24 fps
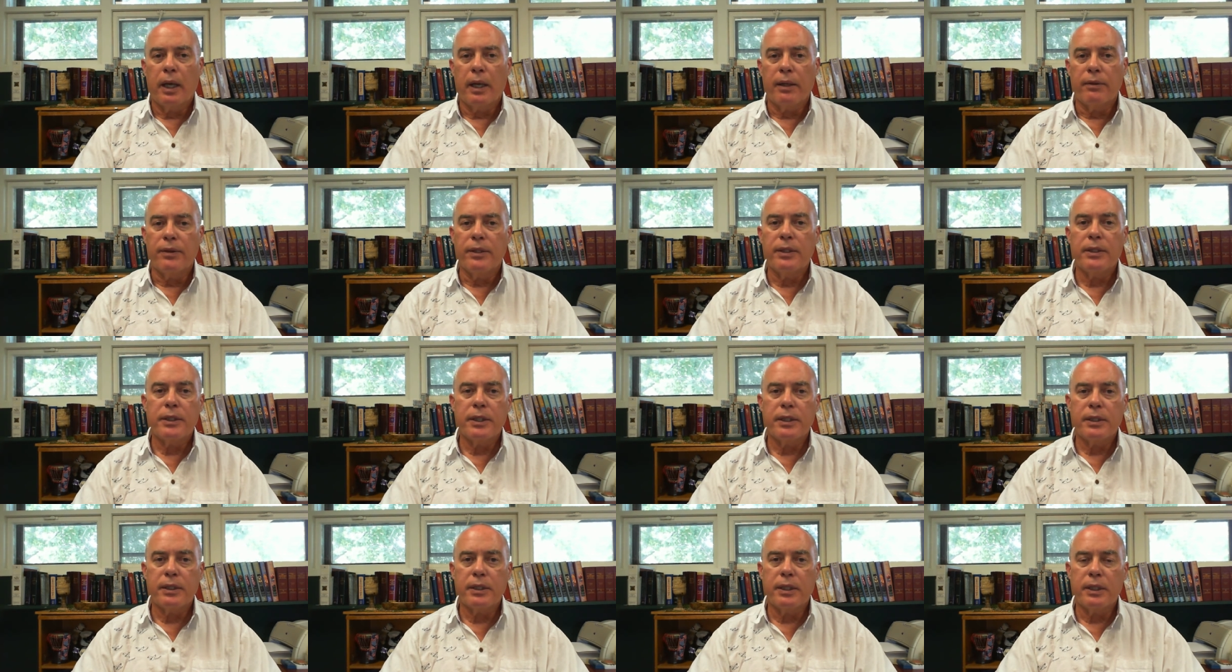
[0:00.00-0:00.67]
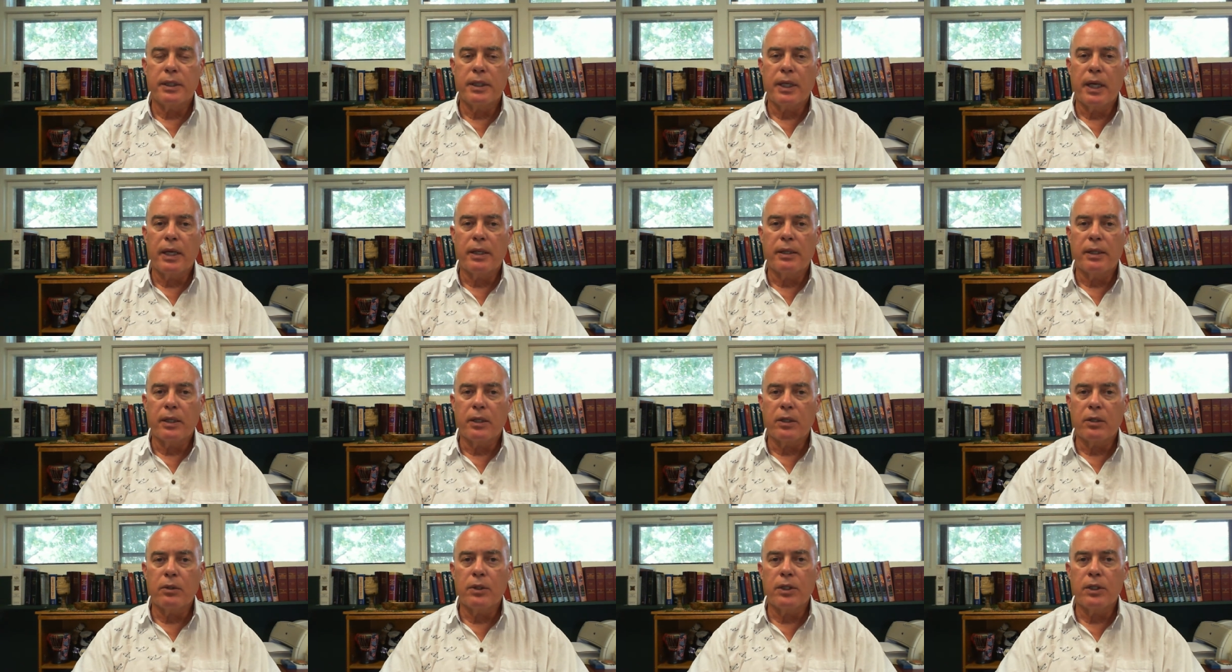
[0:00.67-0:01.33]
And this is the day
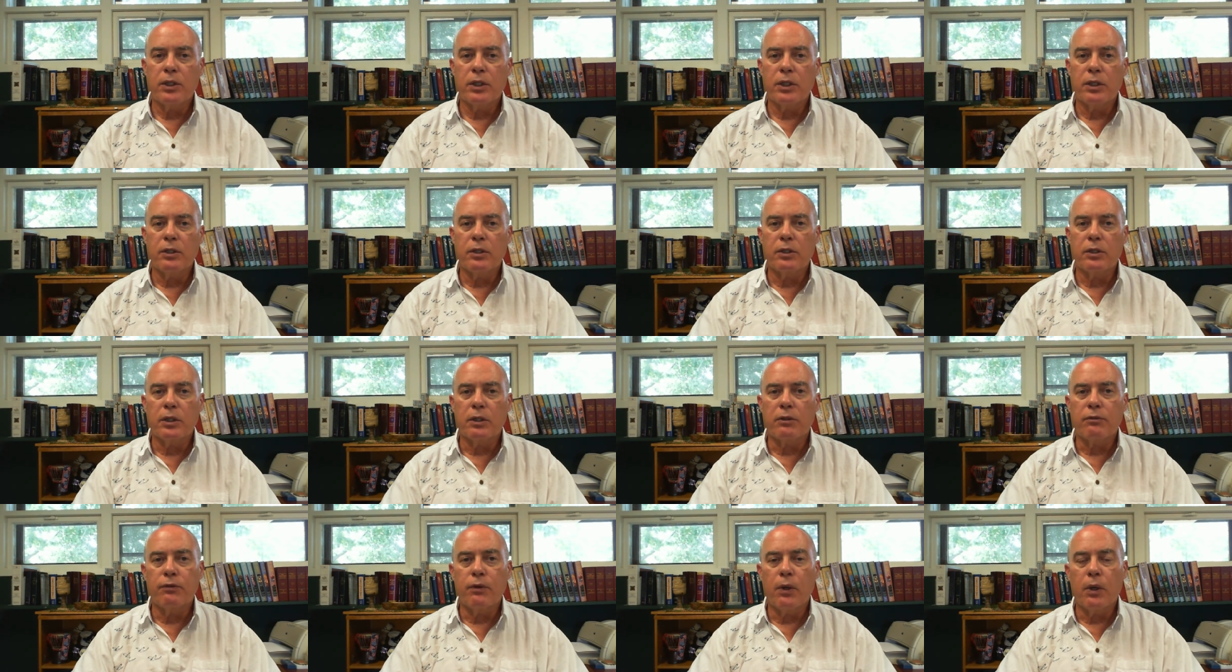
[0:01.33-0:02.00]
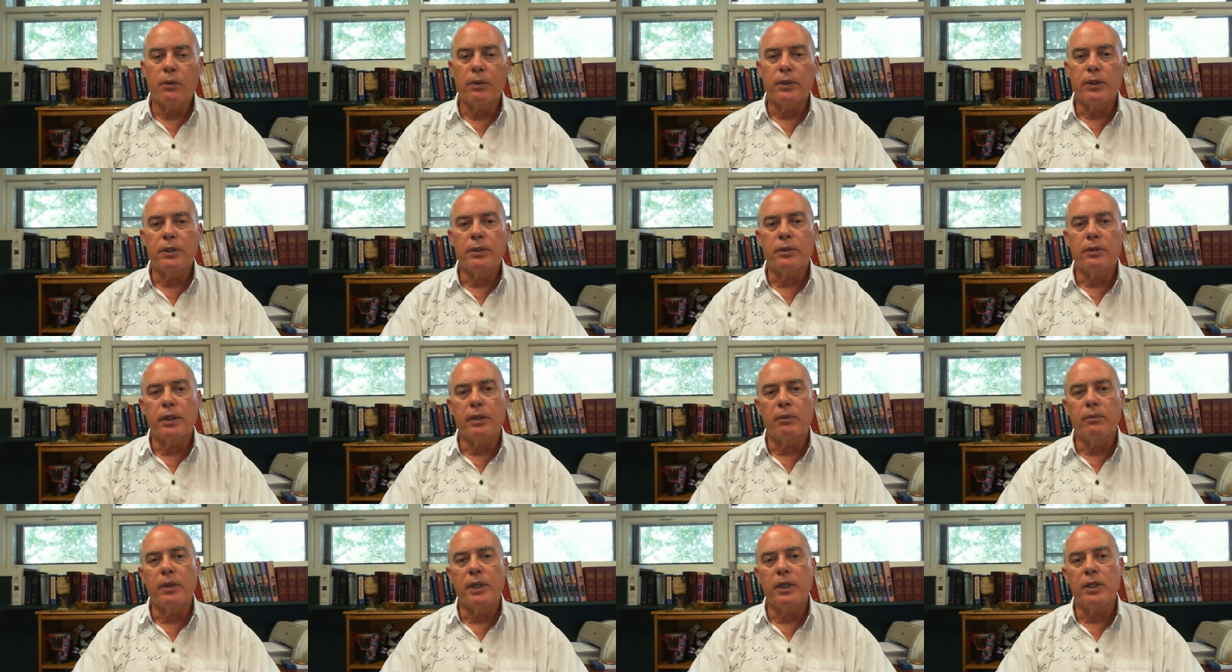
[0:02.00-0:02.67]
that Christians look forward
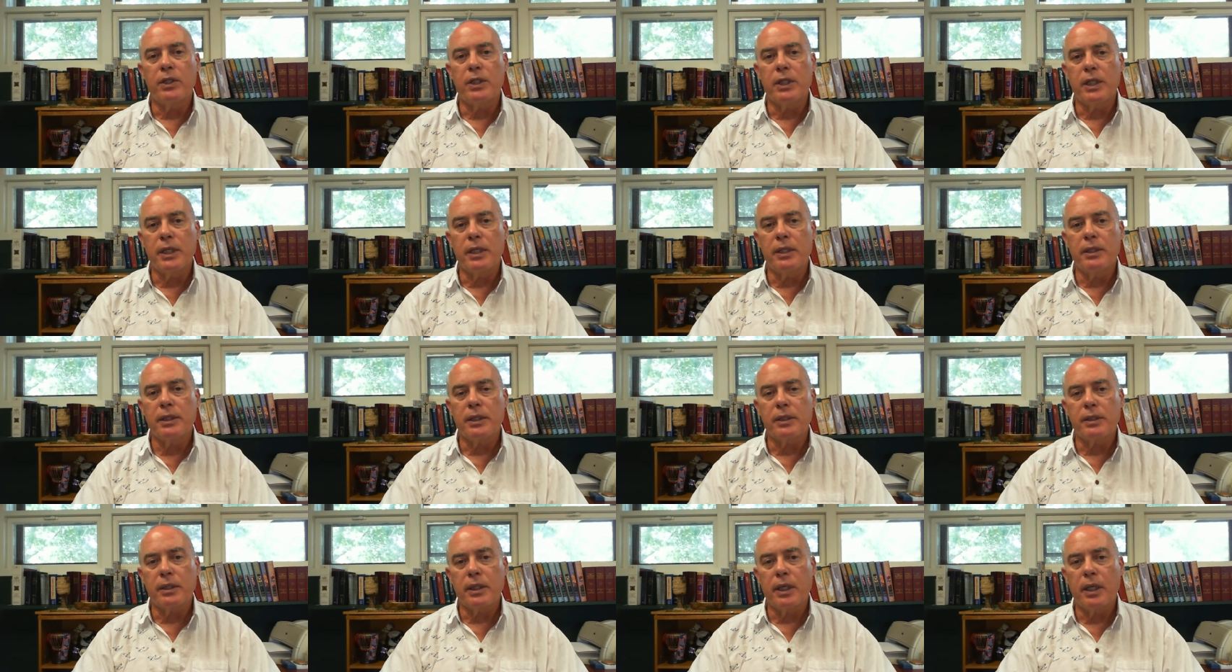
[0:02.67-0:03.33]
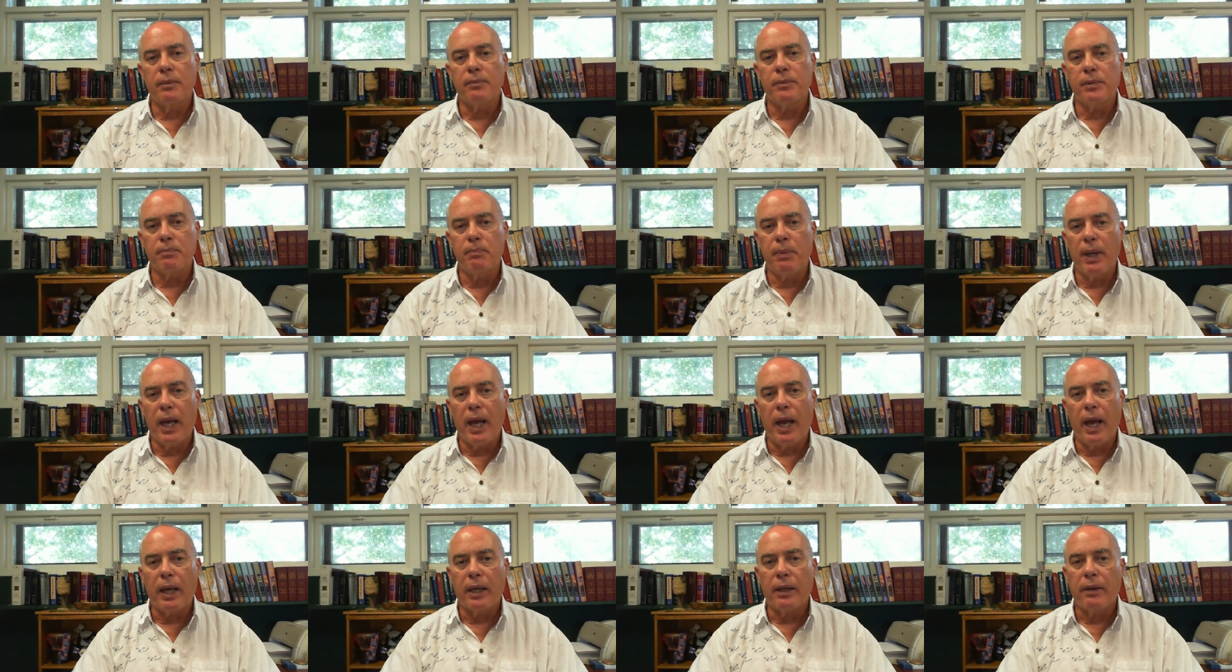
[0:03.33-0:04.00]
to that when Jesus comes
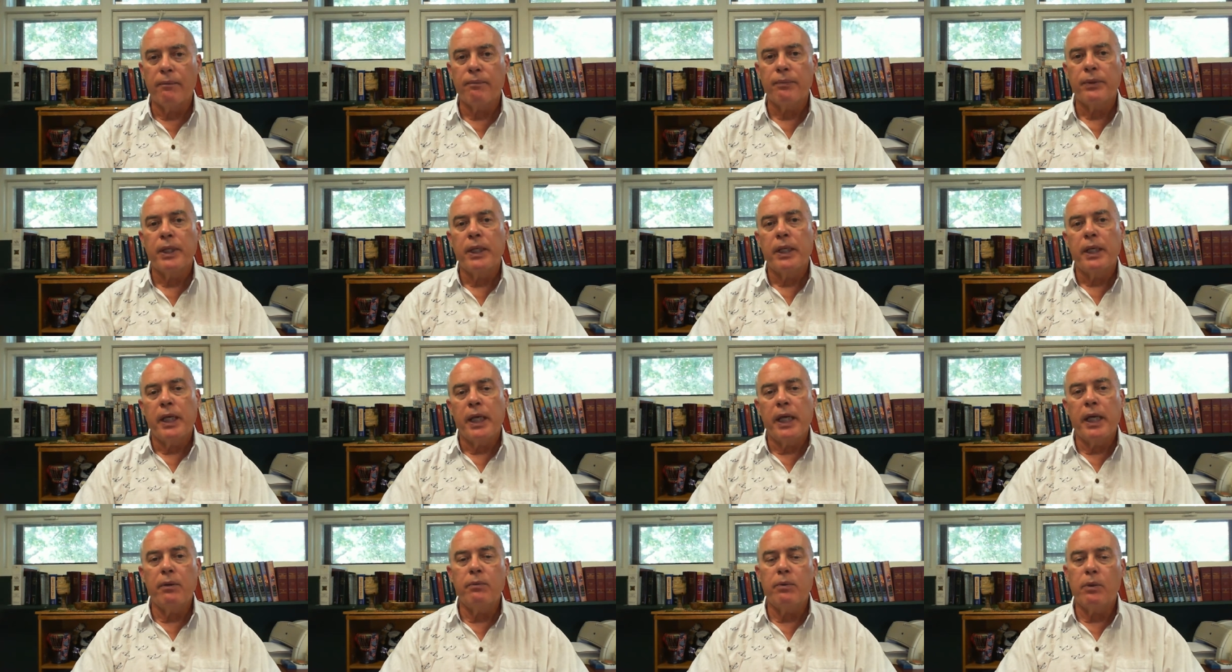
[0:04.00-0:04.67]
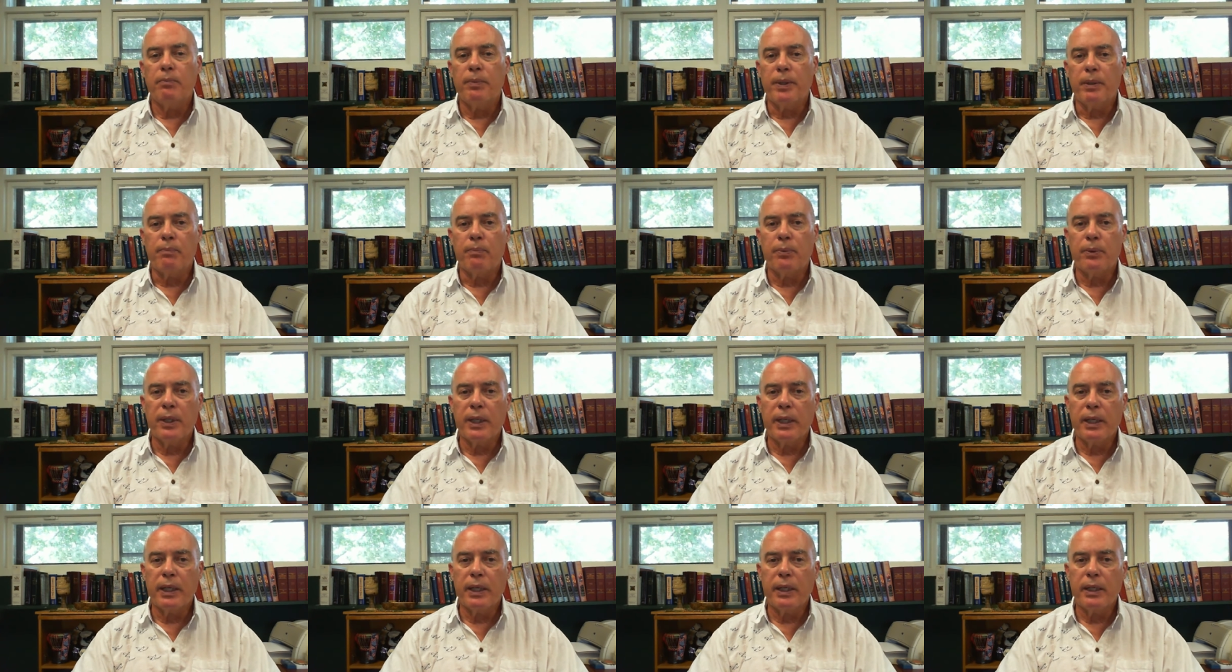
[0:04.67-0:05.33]
back, he will be
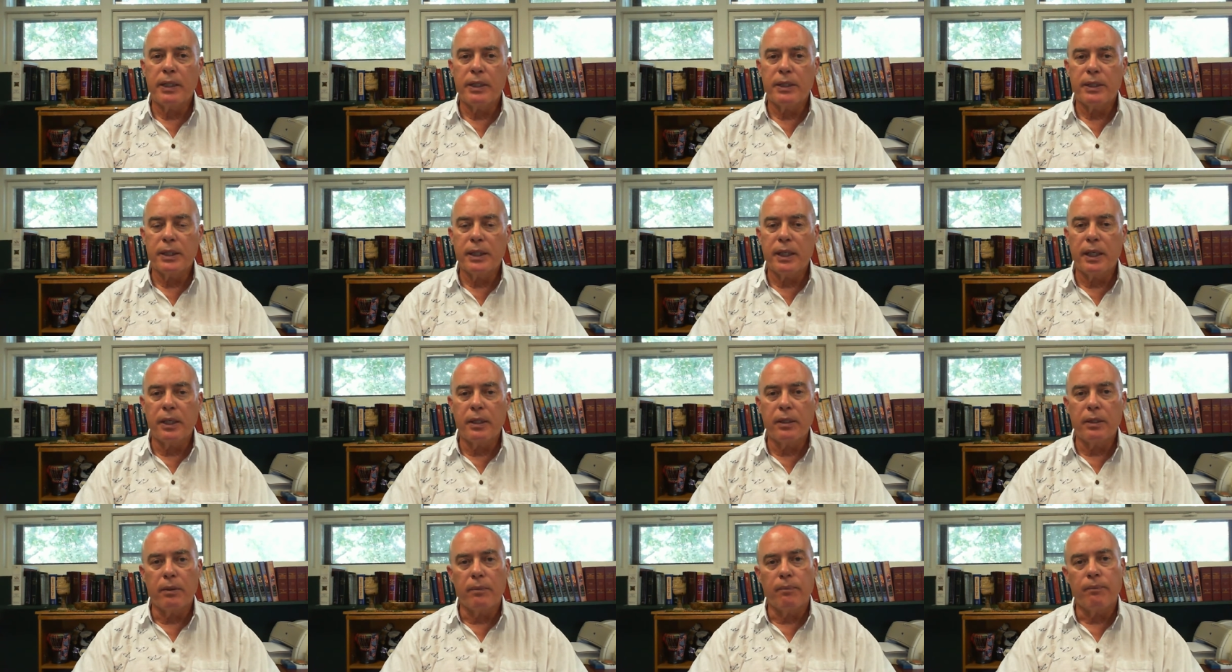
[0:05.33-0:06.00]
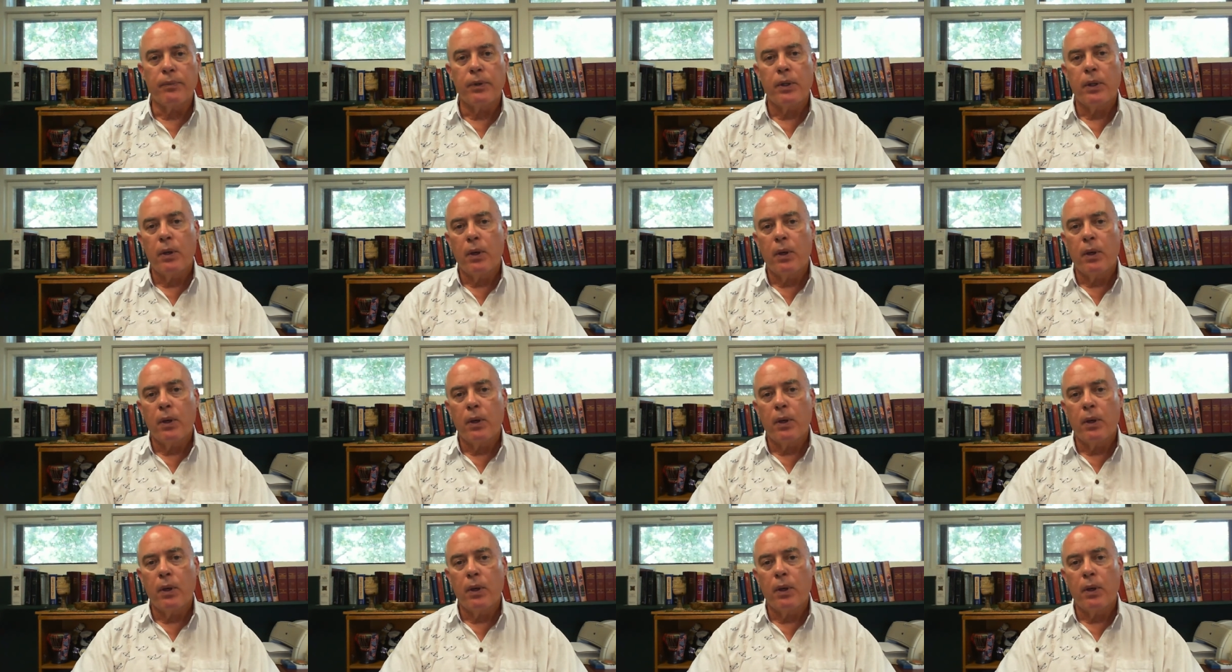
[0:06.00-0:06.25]
bringing his kingdom.